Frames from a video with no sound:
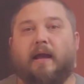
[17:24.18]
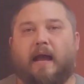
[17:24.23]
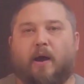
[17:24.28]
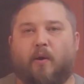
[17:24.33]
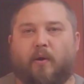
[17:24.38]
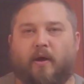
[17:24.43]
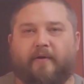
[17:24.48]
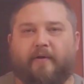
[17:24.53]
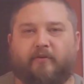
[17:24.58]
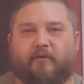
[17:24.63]

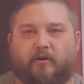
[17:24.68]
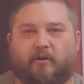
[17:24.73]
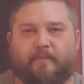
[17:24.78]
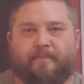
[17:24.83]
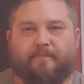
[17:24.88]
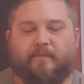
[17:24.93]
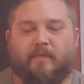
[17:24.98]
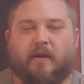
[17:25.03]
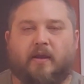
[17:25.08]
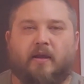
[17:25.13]

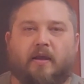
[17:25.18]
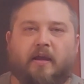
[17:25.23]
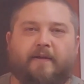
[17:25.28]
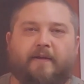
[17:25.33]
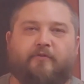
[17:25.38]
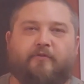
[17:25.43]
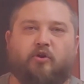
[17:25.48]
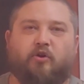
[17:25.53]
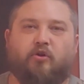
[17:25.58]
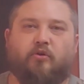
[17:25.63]
However,
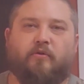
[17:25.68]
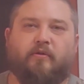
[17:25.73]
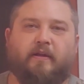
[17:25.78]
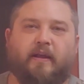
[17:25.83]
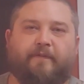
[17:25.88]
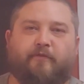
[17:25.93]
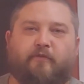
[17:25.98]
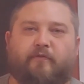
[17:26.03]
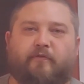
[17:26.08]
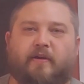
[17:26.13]
if
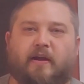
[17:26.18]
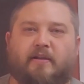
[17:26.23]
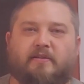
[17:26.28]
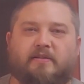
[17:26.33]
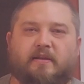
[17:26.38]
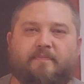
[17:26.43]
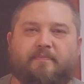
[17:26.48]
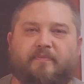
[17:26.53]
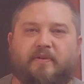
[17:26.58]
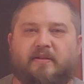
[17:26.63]
you've
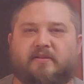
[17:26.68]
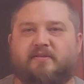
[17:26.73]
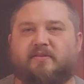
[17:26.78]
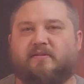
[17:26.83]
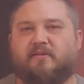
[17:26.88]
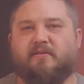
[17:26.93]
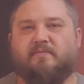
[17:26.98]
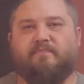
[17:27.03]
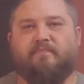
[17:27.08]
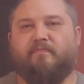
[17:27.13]
got something
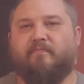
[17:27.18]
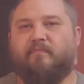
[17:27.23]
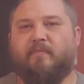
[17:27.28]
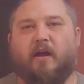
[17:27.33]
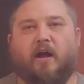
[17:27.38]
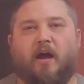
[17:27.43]
that's